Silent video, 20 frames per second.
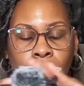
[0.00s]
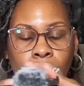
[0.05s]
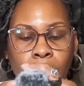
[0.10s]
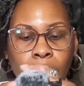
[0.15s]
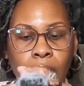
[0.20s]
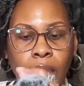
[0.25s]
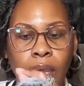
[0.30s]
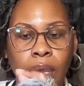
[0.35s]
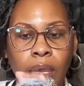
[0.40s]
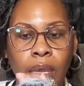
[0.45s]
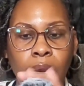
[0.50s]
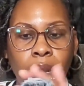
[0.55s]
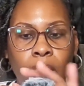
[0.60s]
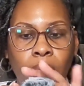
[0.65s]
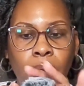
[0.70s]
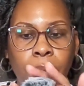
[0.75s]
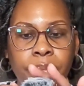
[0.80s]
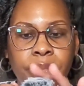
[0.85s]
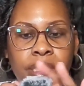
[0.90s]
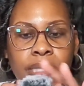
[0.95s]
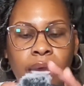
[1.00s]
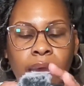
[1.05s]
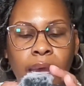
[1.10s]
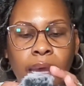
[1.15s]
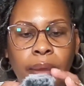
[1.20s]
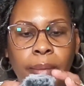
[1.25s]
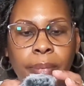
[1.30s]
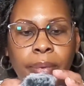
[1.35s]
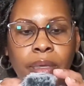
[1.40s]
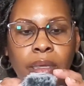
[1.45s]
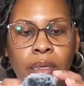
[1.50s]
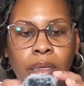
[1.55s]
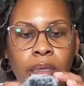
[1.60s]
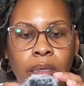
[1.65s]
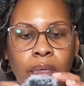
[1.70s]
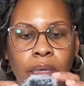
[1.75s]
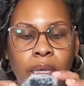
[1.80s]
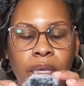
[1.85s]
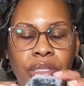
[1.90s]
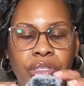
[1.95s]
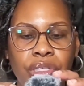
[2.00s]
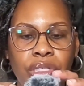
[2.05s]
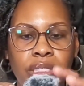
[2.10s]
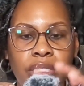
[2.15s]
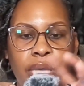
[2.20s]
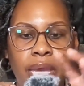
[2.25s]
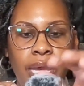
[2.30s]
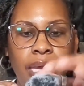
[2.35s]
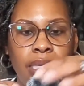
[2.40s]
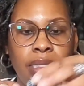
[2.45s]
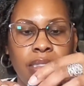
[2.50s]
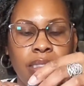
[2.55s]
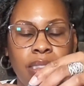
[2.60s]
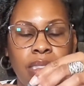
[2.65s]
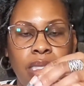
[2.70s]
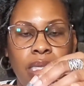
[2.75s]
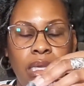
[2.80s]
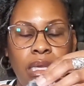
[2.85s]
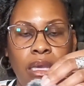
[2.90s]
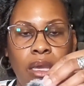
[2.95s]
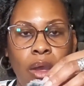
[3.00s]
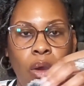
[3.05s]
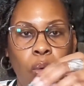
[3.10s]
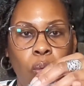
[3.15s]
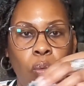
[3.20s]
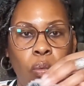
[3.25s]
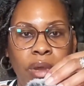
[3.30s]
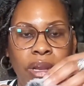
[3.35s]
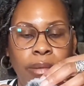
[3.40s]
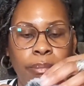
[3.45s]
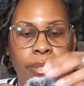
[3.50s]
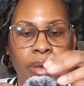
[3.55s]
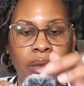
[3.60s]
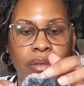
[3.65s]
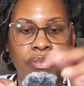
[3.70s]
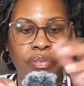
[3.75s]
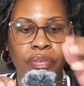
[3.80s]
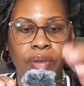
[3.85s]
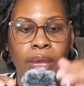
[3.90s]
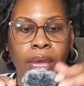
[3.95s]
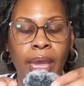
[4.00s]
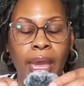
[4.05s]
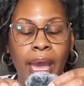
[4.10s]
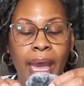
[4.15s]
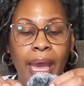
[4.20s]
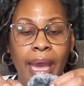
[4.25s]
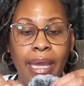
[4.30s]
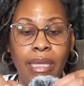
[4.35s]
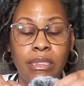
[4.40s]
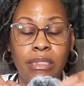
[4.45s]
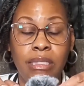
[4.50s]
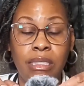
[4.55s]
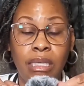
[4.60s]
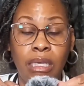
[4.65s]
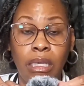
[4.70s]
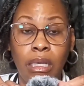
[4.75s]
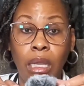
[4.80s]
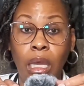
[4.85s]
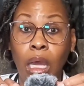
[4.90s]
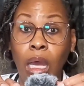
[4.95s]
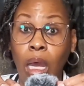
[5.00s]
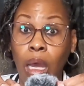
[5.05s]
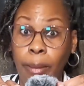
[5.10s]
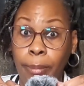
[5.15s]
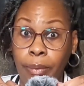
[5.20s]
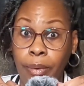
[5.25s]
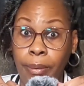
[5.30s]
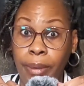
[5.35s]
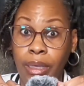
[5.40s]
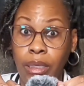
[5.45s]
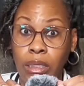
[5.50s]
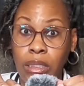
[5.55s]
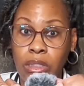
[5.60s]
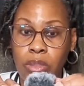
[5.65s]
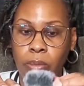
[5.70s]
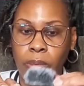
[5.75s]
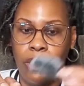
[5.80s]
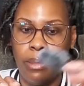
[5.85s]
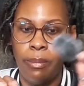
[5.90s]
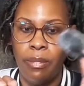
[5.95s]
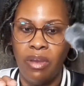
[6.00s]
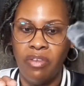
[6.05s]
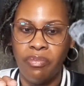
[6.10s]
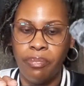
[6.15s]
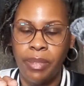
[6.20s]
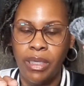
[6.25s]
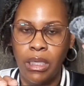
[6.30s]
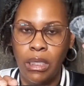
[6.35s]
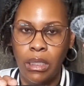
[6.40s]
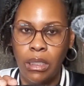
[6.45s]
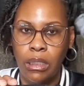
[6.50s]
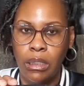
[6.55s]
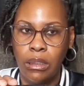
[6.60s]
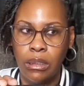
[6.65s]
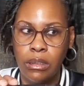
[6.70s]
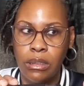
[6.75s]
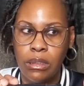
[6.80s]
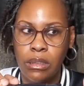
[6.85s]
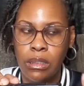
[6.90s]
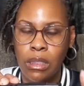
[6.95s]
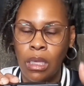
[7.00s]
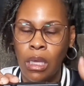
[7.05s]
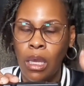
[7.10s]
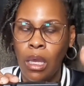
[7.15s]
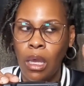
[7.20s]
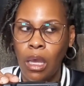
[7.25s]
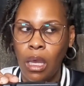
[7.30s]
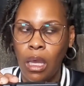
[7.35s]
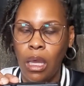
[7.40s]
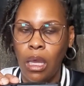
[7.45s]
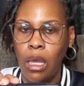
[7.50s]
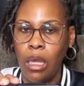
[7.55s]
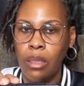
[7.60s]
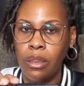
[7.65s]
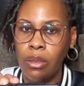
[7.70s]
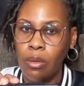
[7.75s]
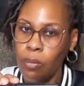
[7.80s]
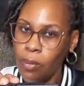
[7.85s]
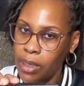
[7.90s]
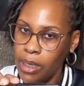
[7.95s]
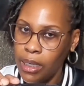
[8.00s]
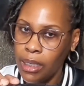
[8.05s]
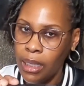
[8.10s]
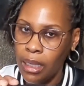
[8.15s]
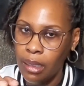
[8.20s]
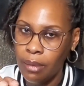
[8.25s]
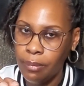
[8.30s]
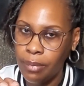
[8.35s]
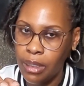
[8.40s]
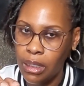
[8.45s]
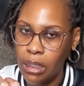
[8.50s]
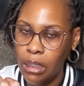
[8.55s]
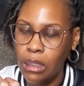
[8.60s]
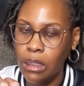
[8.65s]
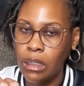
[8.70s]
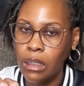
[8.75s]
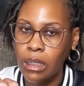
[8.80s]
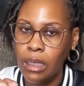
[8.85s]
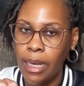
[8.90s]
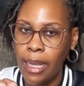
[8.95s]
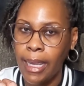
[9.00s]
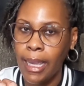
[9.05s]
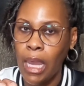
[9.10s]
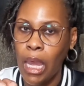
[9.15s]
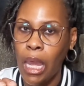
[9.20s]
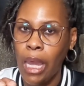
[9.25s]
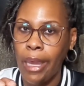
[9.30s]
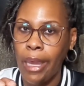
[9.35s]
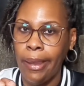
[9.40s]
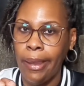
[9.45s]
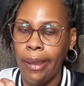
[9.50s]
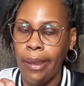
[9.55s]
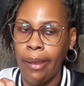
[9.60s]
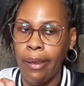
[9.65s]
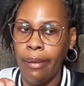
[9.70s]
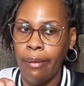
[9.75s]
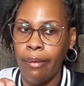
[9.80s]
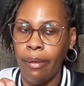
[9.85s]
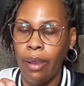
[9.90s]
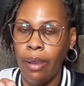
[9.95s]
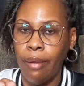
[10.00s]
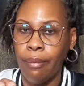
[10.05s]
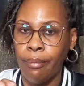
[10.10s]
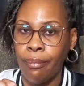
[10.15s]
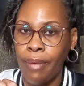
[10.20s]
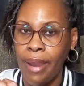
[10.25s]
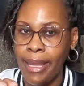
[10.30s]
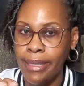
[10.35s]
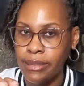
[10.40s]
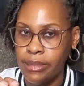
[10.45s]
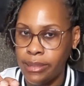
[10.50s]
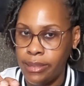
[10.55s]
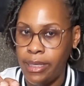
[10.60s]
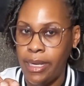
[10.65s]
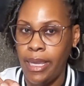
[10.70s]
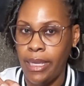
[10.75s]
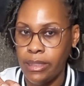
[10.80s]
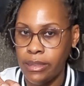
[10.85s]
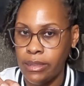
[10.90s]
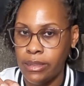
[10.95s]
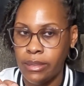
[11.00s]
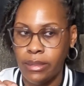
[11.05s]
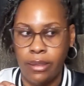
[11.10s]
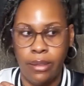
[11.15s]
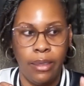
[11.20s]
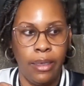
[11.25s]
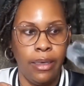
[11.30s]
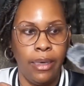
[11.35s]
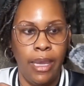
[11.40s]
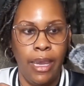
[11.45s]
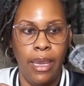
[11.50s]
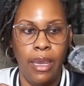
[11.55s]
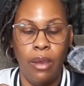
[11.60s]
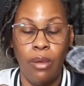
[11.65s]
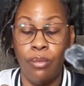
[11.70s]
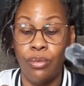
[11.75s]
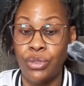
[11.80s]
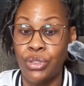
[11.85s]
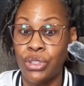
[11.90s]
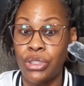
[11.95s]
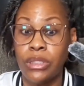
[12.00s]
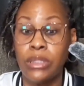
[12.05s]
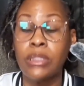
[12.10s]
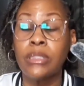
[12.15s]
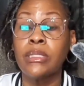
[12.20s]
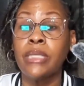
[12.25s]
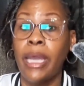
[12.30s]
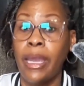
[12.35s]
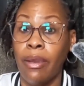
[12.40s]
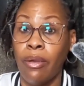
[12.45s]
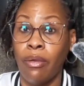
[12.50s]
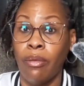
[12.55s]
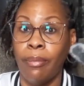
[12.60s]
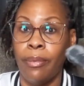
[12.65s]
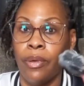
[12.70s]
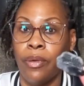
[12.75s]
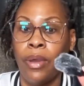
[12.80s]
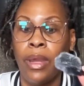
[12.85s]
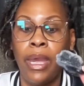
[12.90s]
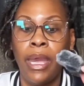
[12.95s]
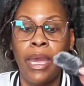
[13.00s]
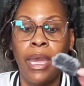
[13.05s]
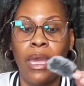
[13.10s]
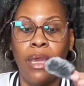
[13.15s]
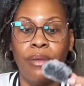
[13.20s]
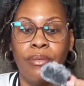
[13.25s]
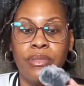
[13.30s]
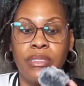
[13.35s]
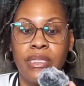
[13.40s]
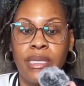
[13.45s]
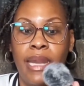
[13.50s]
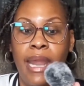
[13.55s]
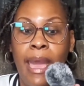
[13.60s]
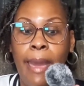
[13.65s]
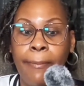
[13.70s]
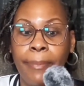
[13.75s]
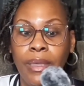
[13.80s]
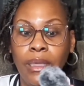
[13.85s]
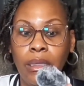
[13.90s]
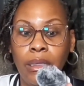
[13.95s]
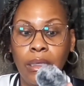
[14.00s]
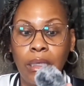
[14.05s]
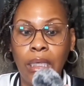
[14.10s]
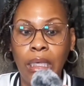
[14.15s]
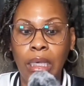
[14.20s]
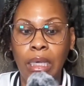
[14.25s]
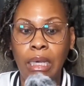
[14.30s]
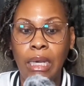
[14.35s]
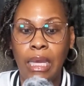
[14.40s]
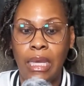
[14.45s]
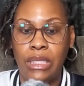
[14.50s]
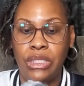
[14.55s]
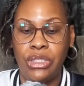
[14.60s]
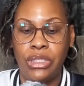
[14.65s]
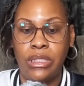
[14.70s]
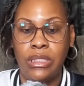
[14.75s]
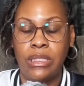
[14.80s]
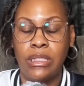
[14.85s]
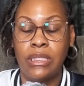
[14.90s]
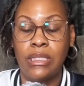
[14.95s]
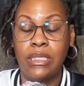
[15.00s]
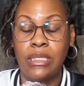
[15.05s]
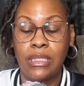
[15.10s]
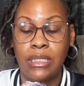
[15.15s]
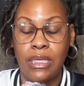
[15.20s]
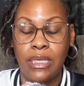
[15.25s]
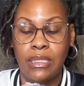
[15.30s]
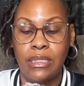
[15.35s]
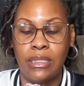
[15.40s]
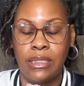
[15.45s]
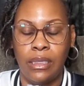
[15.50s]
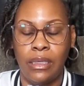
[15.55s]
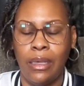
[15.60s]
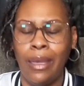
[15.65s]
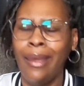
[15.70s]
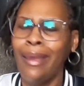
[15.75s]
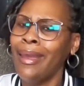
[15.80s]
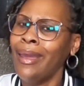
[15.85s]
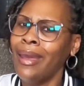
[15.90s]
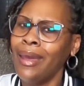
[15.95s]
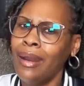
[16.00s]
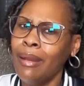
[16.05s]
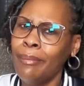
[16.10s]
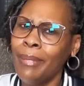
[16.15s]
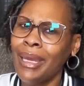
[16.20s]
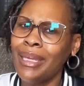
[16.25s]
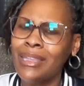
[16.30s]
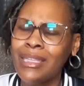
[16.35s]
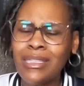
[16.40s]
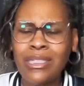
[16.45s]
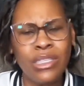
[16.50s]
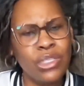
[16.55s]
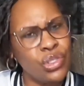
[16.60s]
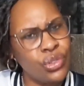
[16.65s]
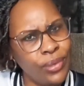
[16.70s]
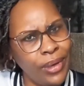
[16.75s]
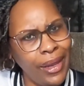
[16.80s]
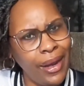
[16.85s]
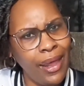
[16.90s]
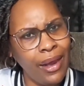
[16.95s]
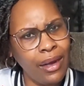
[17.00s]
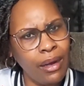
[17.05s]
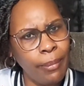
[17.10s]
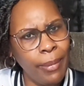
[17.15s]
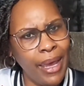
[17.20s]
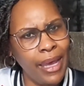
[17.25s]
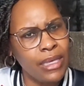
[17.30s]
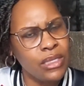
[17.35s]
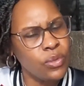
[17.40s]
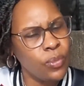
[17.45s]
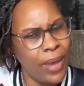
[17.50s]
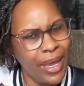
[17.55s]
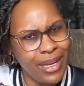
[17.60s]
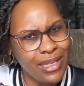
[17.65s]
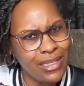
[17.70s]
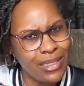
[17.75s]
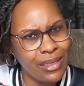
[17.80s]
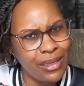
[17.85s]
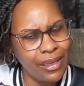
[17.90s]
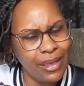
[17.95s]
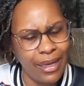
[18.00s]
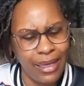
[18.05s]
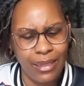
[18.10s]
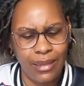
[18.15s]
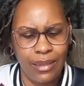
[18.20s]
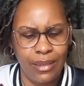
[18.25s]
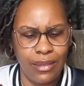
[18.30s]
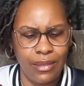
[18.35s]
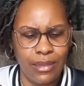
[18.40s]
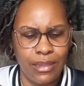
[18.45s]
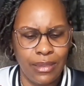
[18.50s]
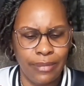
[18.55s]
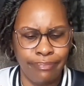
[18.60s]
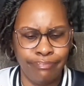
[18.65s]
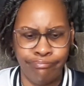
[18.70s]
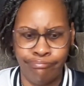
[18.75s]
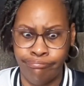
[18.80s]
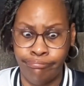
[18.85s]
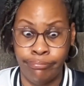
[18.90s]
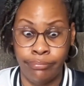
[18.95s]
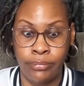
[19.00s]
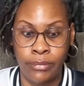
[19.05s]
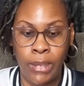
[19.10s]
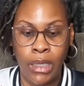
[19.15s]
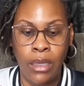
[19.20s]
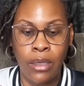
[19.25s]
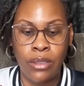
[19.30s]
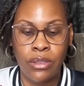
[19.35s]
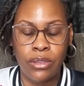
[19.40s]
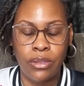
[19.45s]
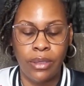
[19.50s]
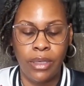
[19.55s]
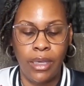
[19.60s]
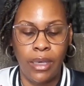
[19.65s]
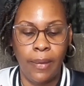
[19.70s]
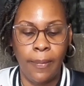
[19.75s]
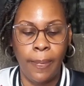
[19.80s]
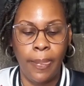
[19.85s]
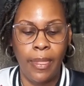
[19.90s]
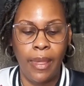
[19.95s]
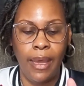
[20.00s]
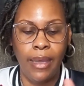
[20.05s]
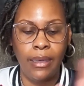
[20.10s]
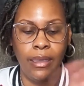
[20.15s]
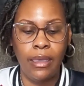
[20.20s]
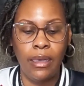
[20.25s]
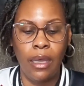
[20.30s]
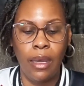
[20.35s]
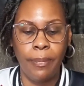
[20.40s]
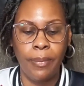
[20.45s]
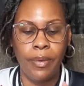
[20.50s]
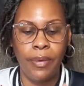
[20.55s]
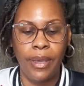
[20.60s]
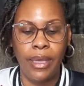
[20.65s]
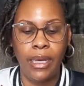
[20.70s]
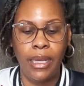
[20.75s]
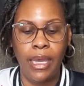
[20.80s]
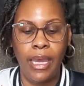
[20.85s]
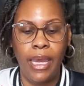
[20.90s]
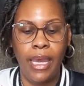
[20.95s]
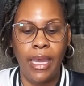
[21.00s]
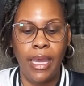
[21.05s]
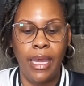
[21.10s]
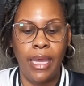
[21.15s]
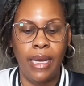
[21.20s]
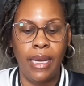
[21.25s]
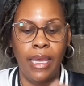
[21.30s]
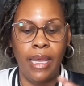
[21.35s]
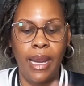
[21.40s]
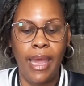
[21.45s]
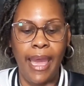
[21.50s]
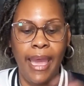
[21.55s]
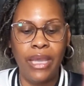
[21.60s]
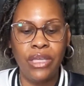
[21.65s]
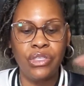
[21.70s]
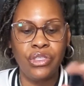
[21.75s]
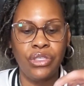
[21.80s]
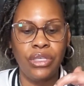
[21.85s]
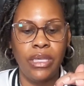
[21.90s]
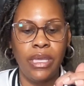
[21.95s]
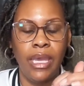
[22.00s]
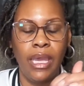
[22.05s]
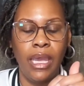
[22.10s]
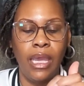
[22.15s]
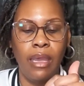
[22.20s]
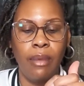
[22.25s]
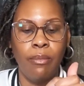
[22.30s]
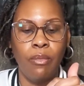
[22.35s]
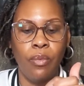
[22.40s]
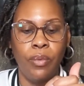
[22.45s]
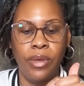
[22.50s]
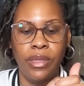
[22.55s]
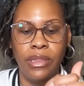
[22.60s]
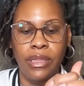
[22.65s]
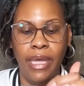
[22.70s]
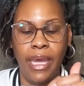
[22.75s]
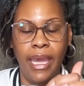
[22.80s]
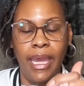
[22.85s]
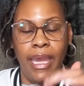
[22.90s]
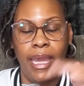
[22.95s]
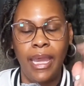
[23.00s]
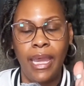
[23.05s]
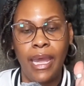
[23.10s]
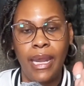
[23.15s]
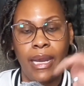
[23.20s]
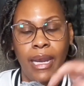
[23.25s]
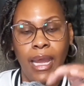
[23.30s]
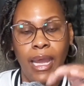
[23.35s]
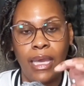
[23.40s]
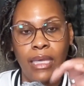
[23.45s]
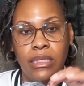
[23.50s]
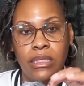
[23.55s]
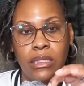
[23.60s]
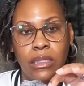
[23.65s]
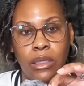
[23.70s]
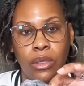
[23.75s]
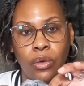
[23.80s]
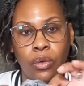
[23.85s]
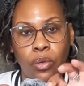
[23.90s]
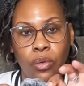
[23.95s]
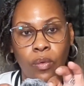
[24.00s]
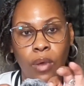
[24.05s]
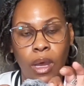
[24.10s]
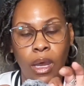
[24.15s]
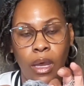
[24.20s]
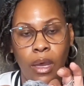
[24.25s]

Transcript: And up top, it just has the wind muff. I did upgrade this wind muff because the one that came with it looked like a rat's nest. That it was just terrible. It was nappy looking and just disgusting. And I'm like, this is straight out of the box. Why does it look like this? So yeah, I did upgrade it, and it actually came with a nice little